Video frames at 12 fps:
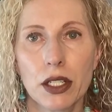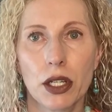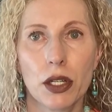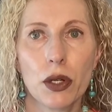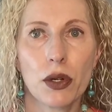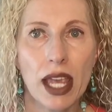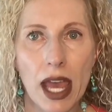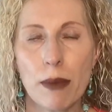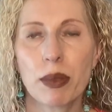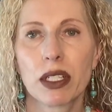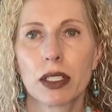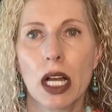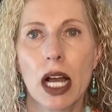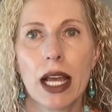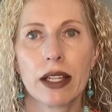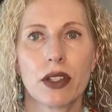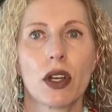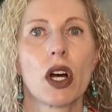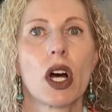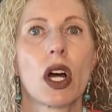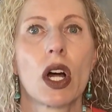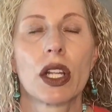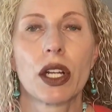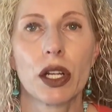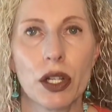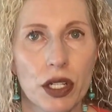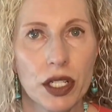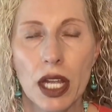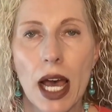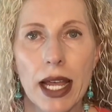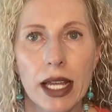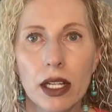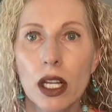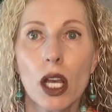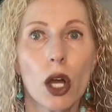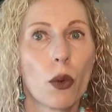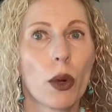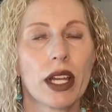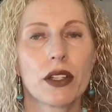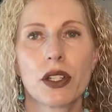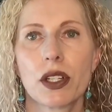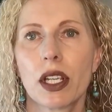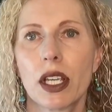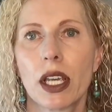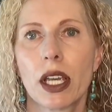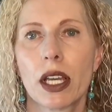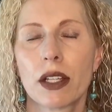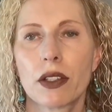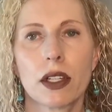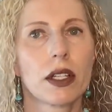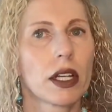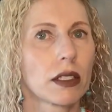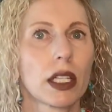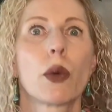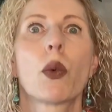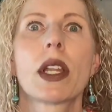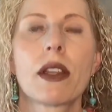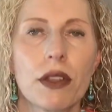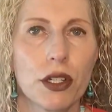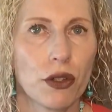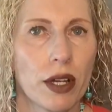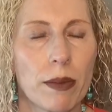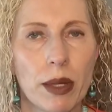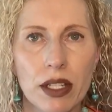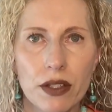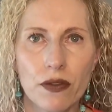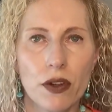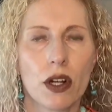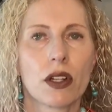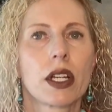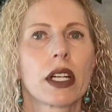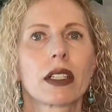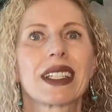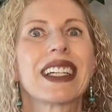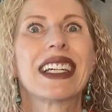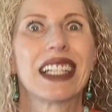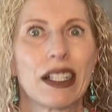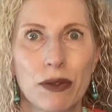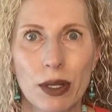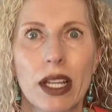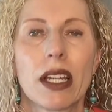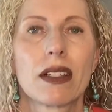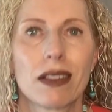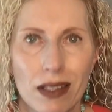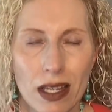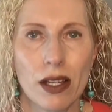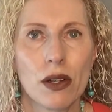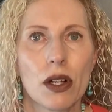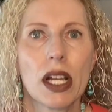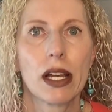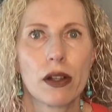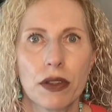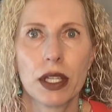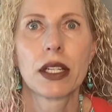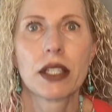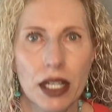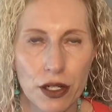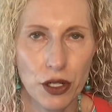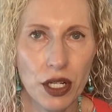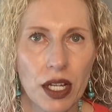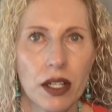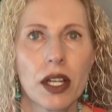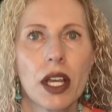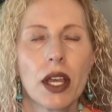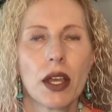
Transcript: to capitalize on a good diet, which is nearly one of the treatments for nearly every single health condition